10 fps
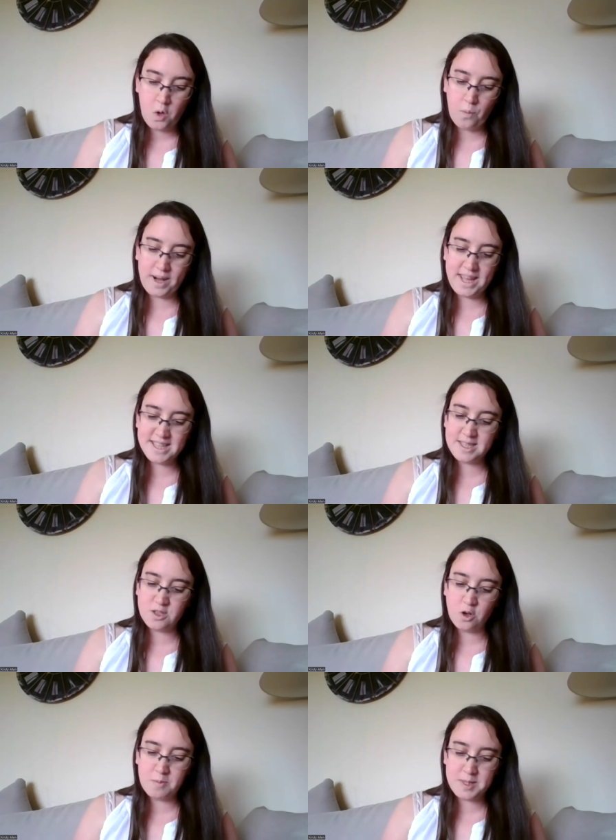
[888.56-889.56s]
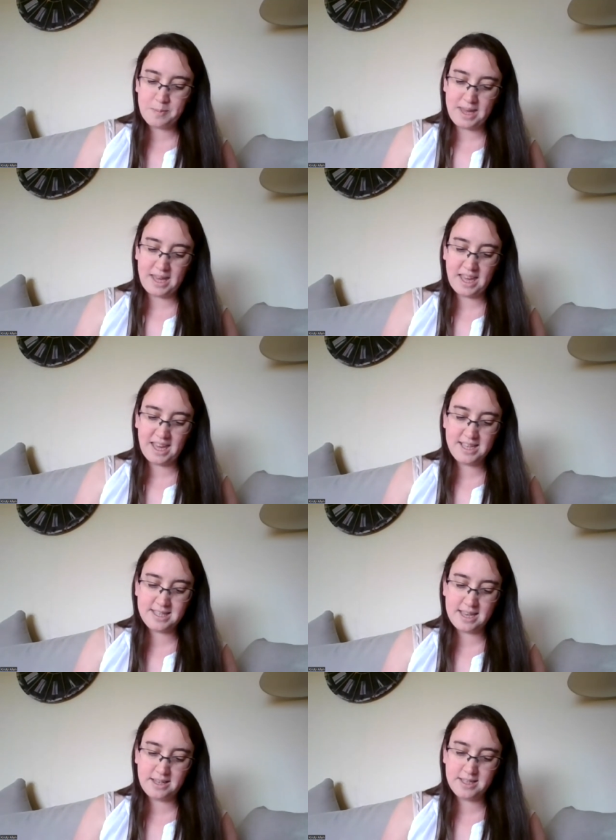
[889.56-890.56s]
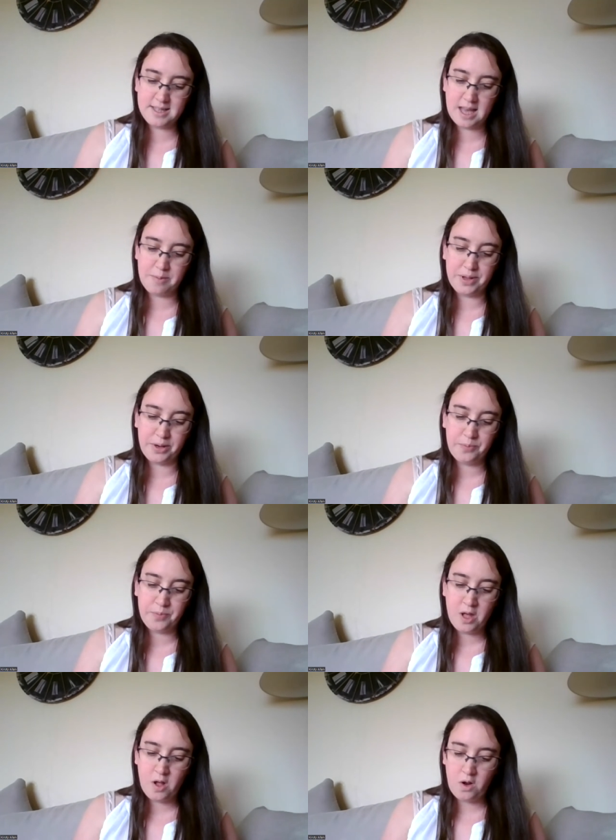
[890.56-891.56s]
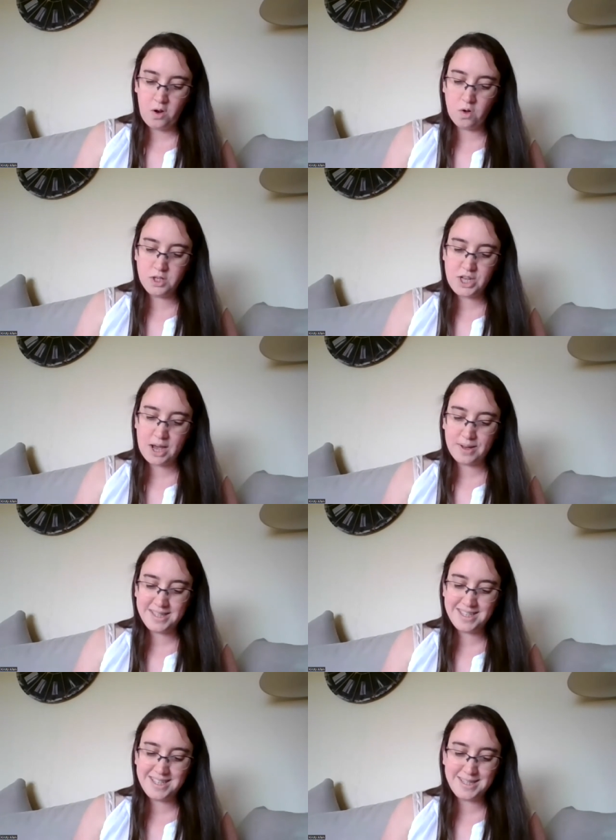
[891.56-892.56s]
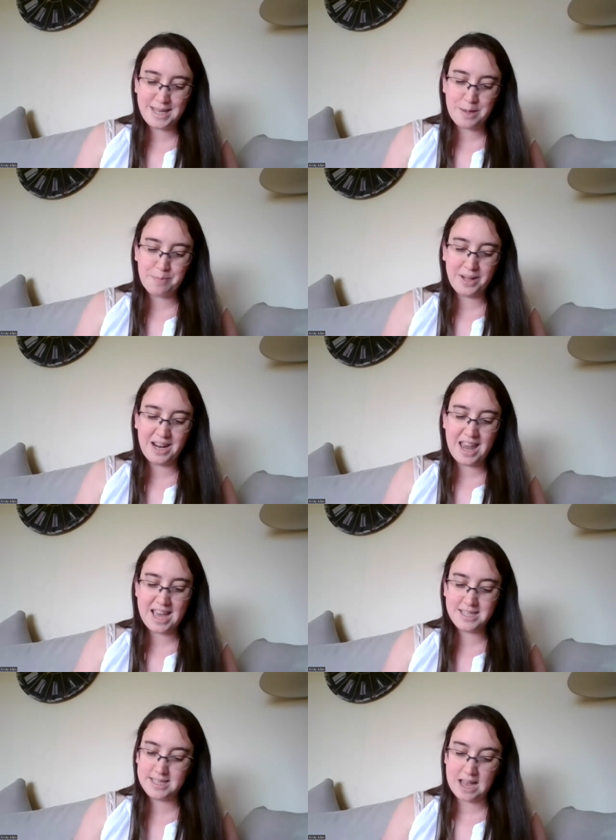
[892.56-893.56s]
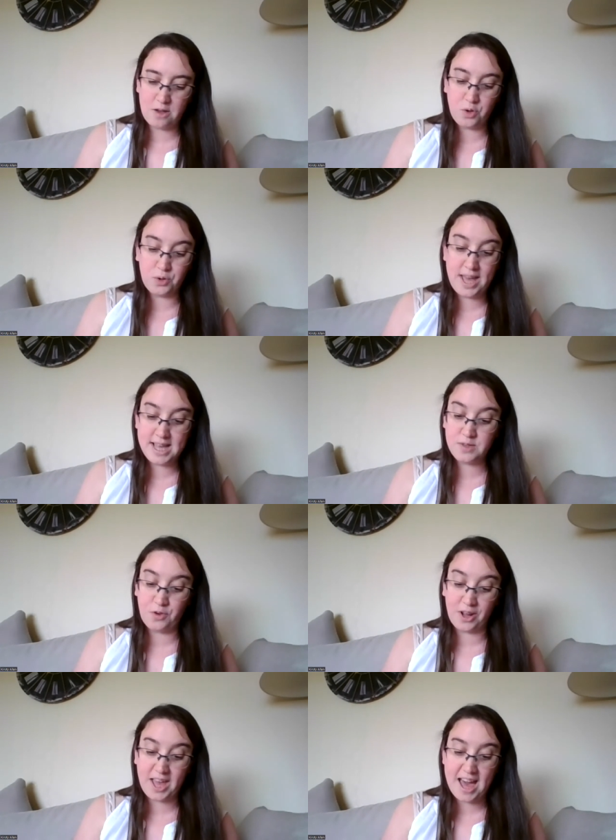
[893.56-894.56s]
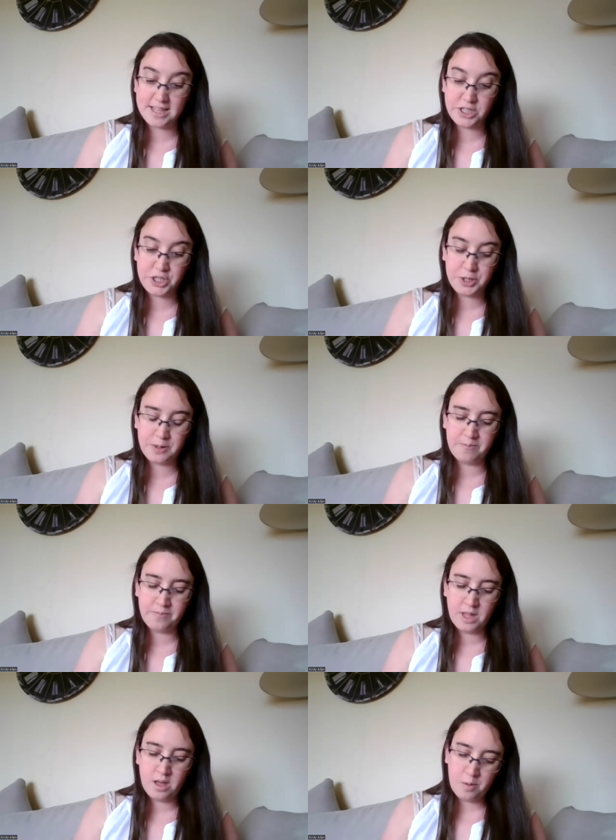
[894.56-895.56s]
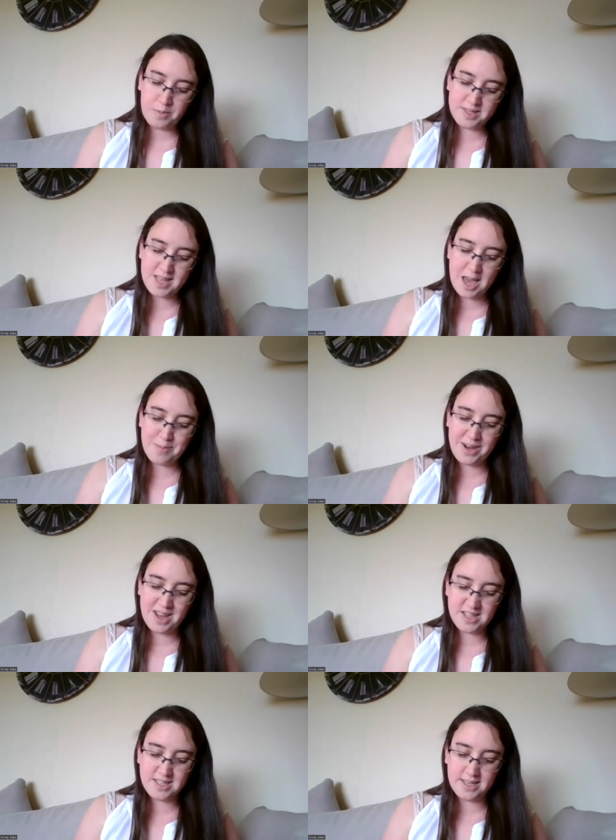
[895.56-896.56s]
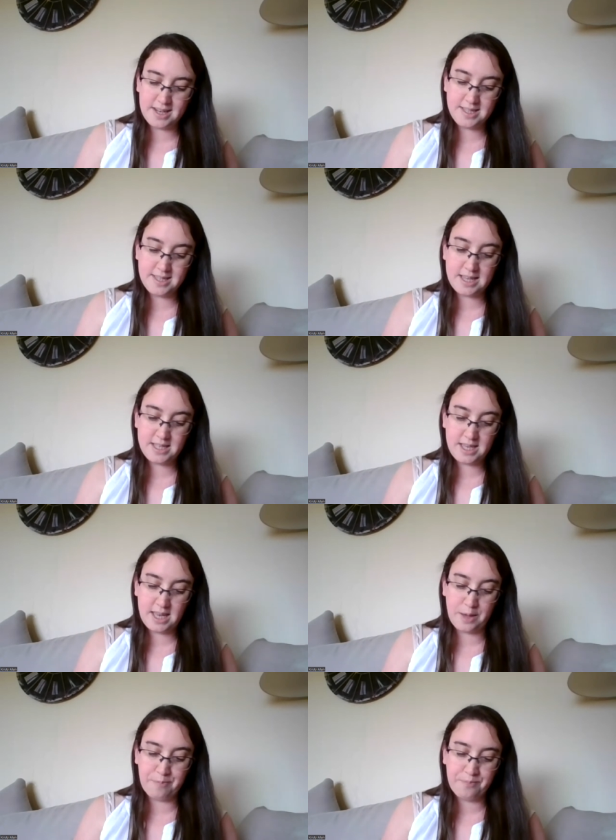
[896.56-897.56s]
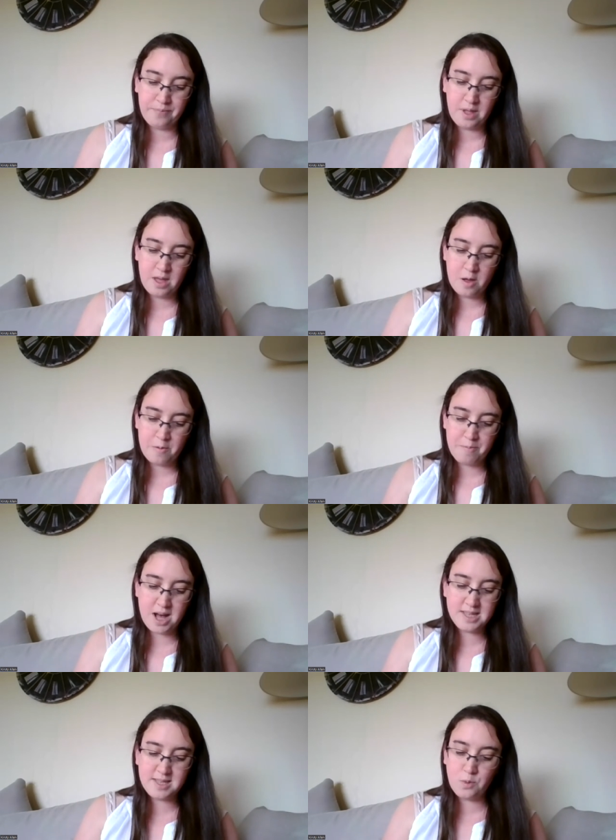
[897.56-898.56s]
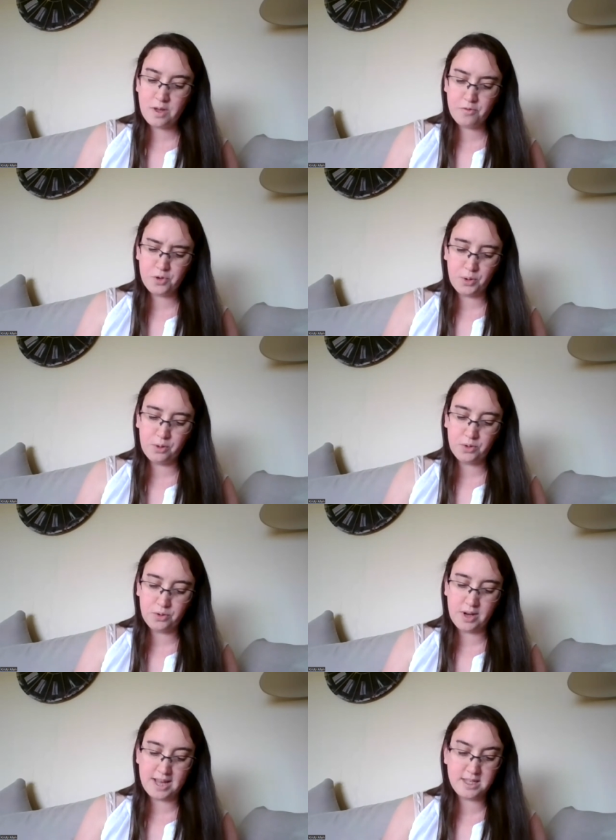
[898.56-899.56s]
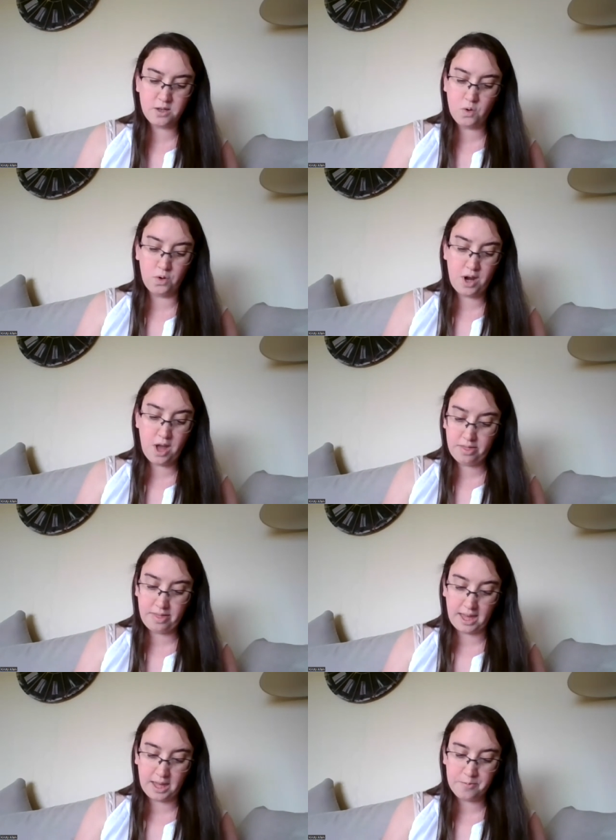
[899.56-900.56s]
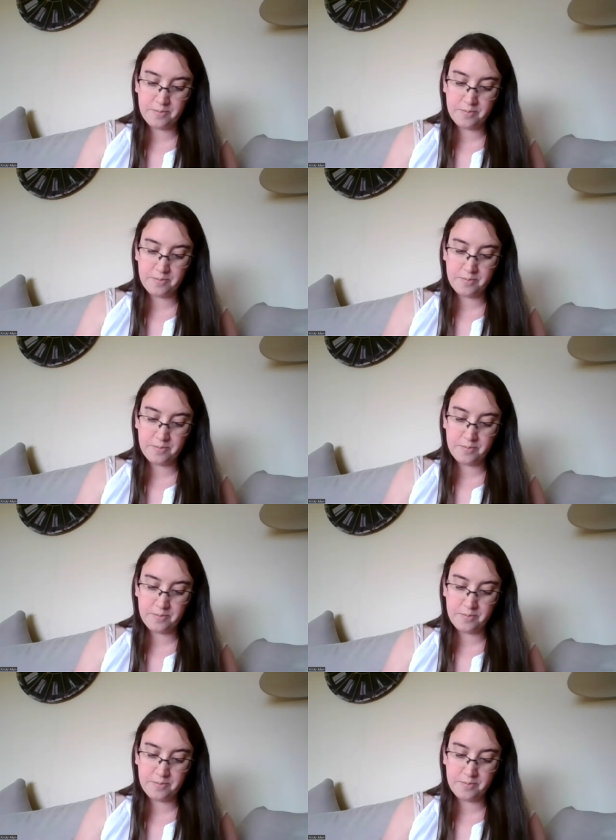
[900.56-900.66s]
When he had stopped speaking, he said to Simon, Launch out into the deep and let down your nets for a catch. But Simon answered and said to him, Master, we have toiled all night and caught nothing.